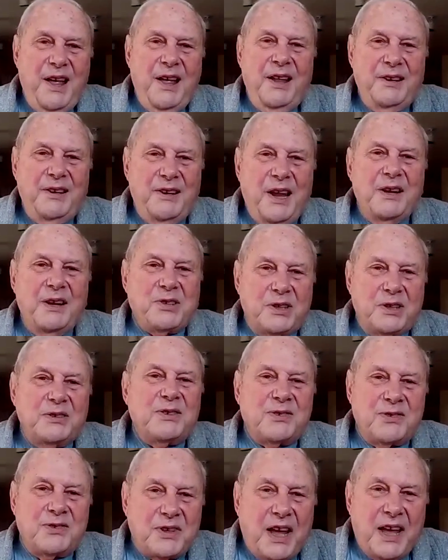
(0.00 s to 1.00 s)
nation
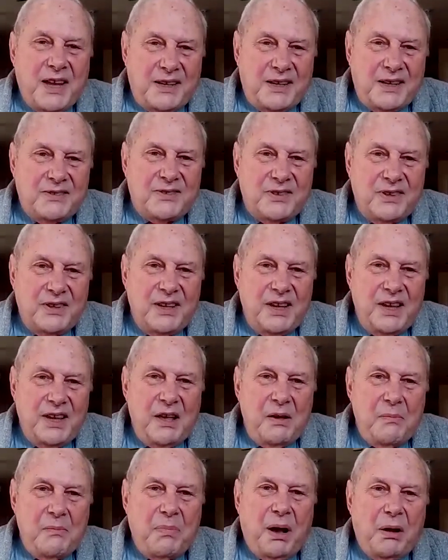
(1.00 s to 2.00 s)
states,
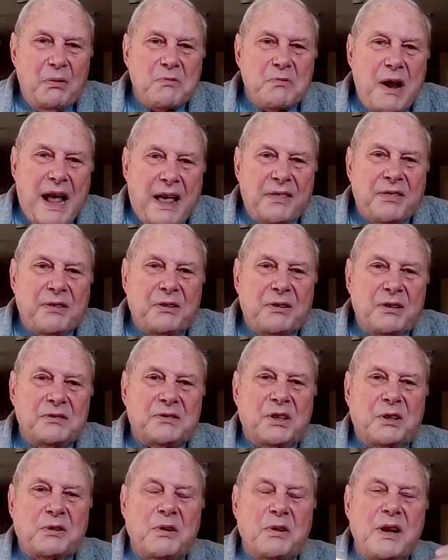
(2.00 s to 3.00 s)
but rather
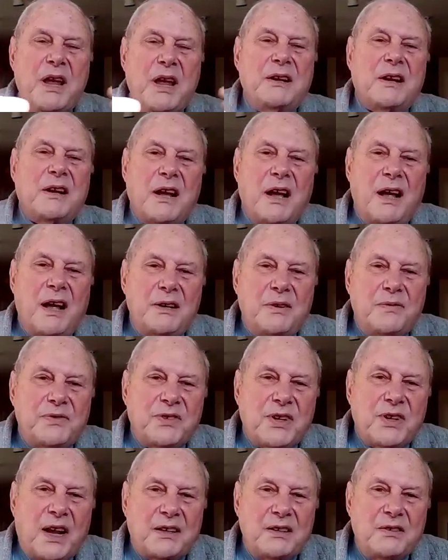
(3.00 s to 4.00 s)
to create a kind of
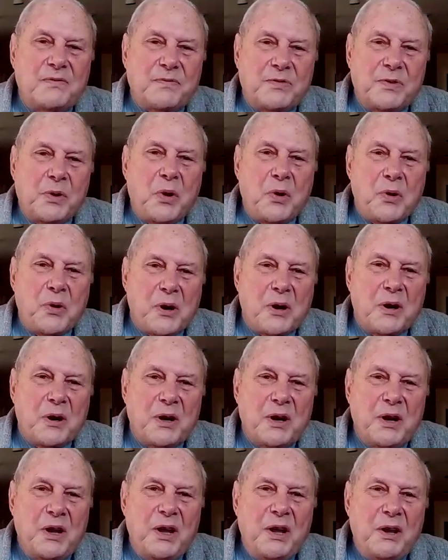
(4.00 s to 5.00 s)
second floor,
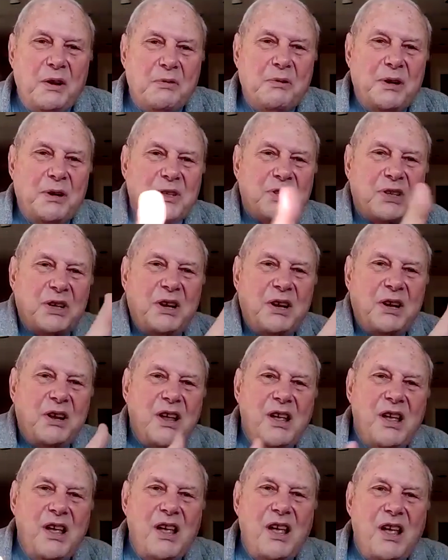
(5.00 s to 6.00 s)
which
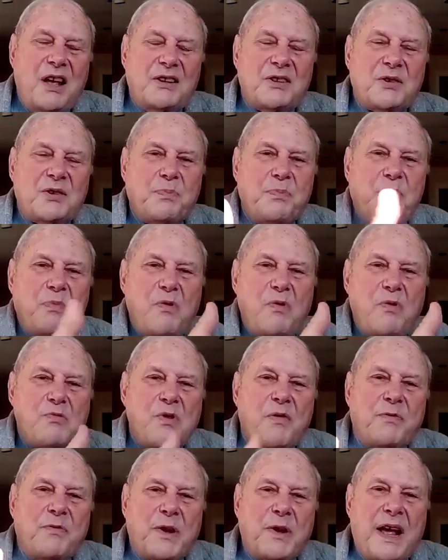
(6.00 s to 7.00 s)

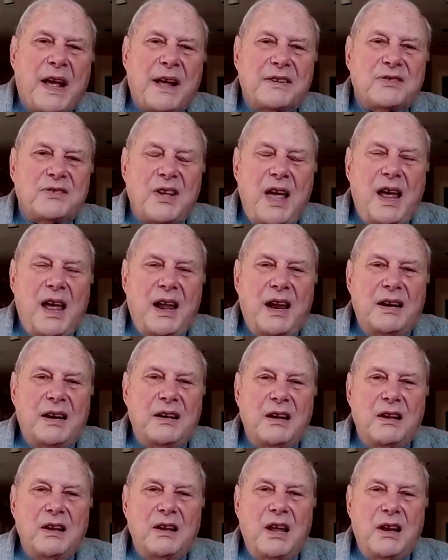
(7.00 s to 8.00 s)
reflects and
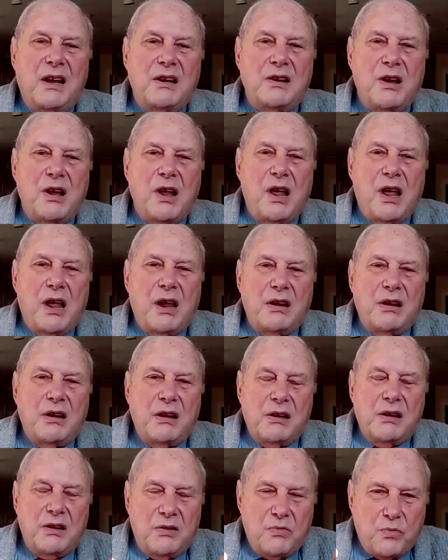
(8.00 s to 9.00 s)

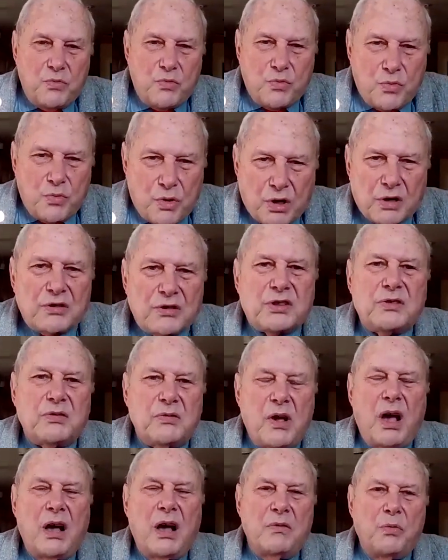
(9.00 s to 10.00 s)
works
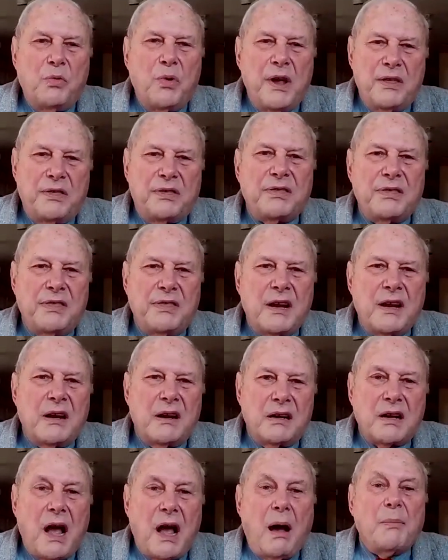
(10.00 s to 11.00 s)
with
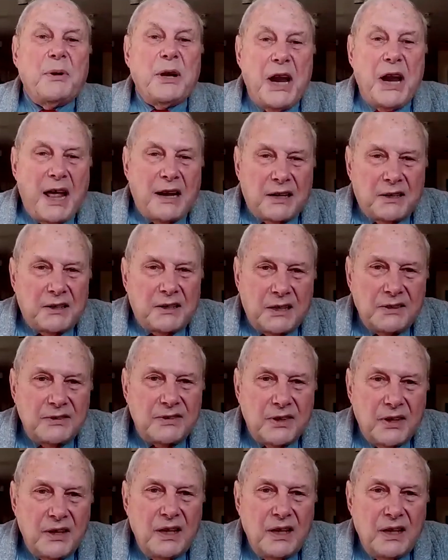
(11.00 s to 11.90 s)
their commonalities.